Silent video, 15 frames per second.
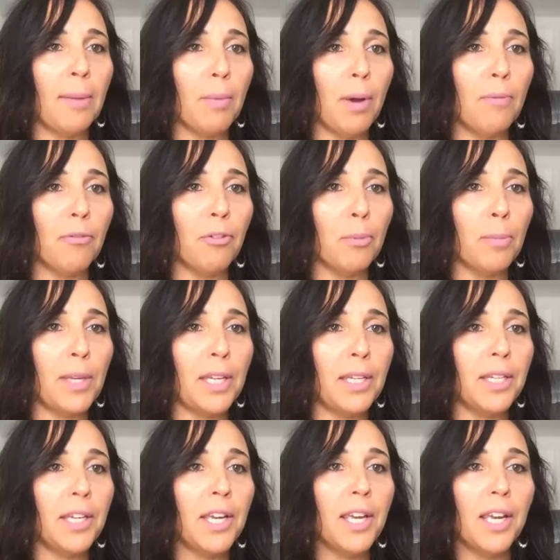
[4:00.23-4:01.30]
up for
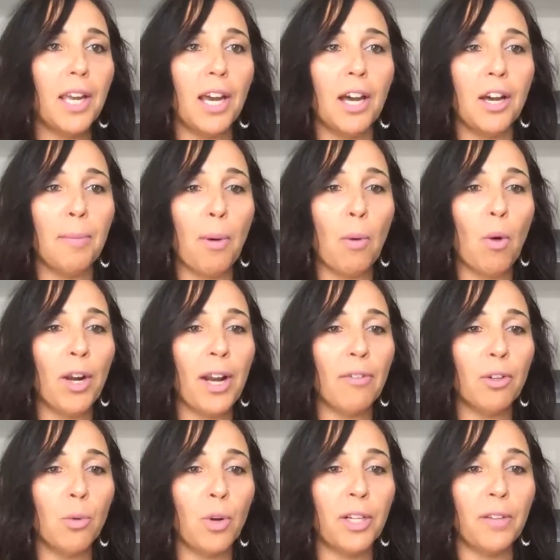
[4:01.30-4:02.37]
me, I want
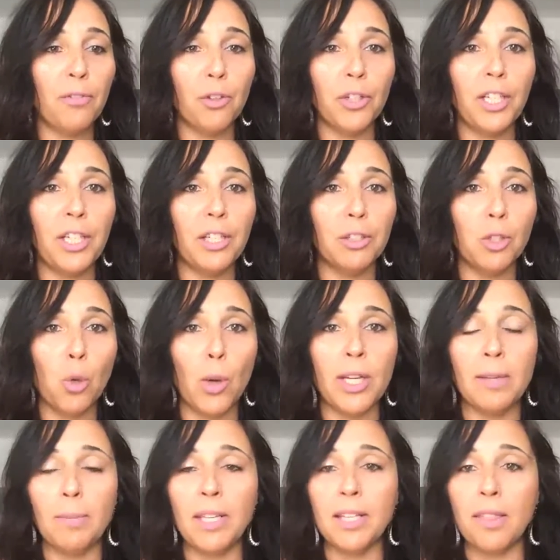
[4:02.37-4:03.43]
everyone, if you're here
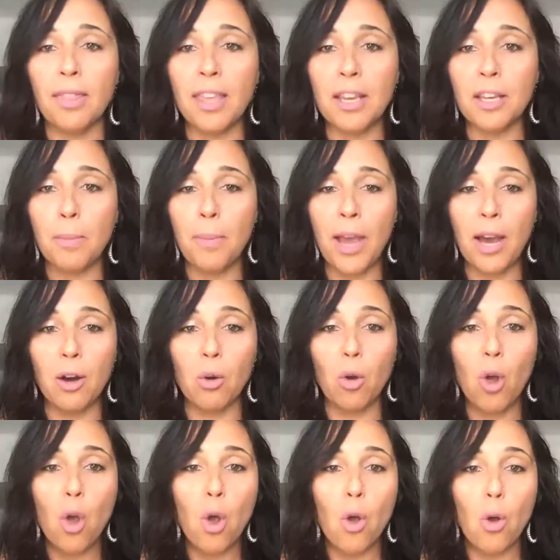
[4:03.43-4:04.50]
joining me, to think
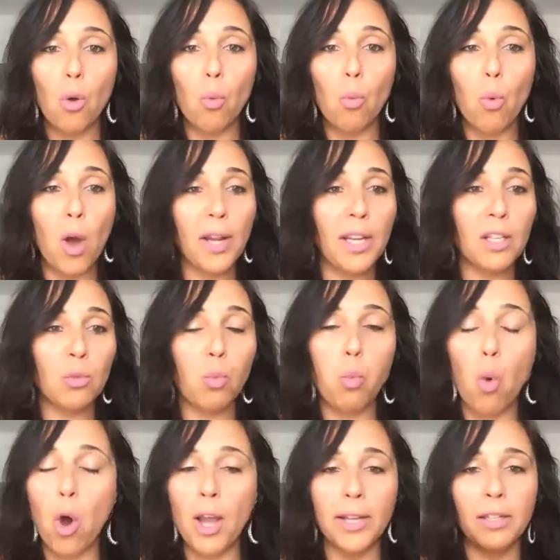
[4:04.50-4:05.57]
about what is
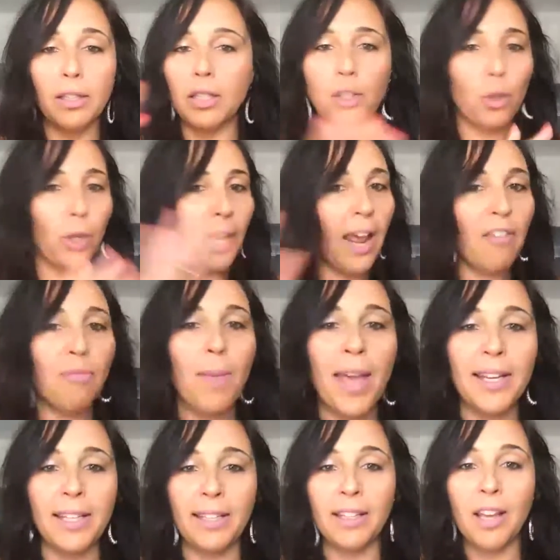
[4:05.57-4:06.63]
one, and you can have
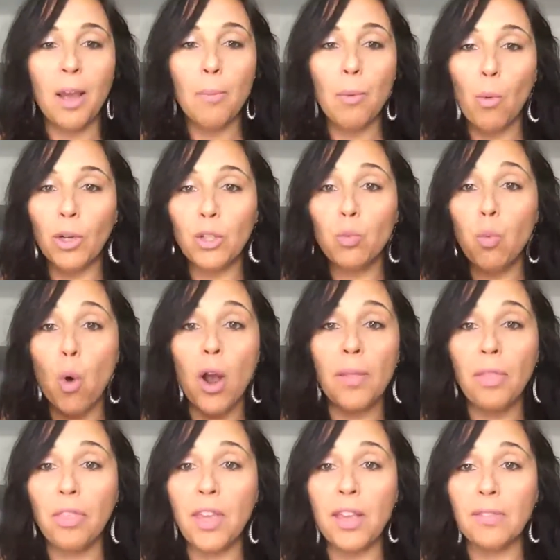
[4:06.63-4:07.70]
many, but what is
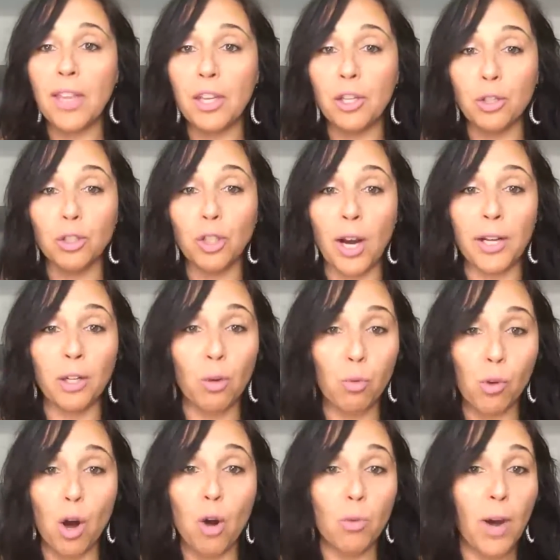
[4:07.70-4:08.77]
one thing that you're trying to
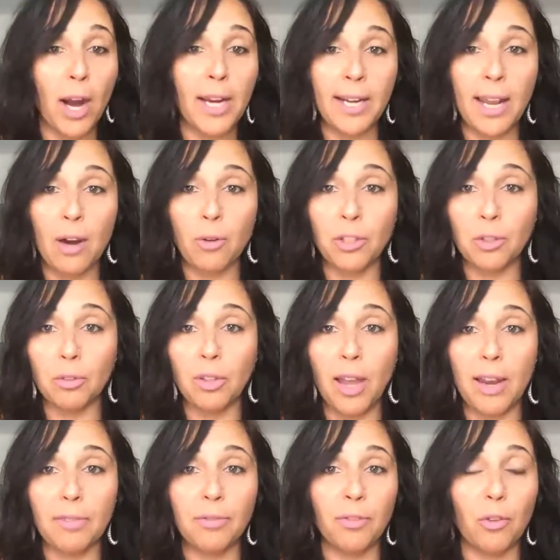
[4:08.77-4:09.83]
grow right now in your
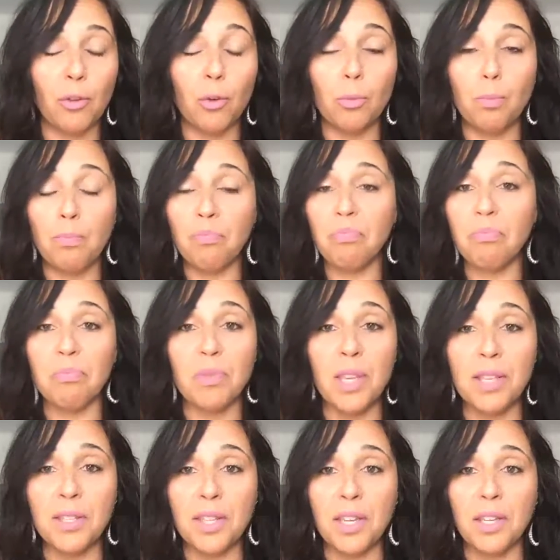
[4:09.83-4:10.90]
life? So
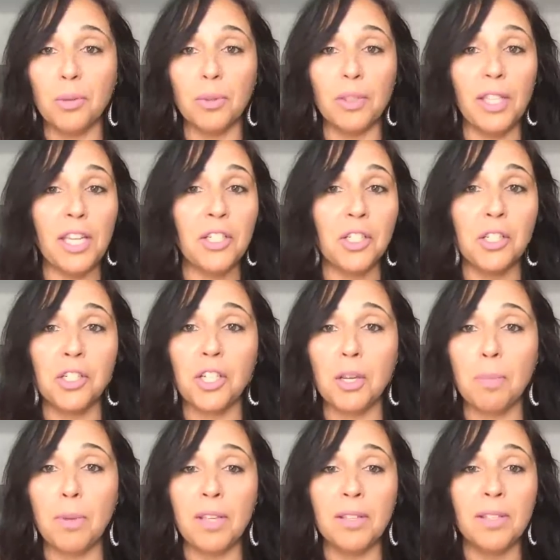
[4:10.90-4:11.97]
is it a
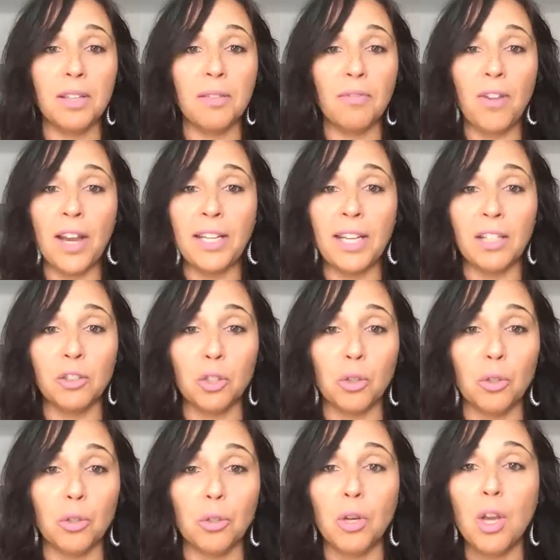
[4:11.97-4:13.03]
relationship? Is it
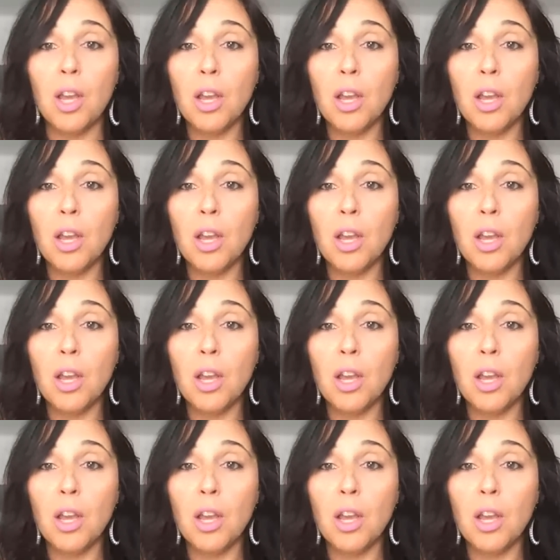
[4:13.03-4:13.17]
financial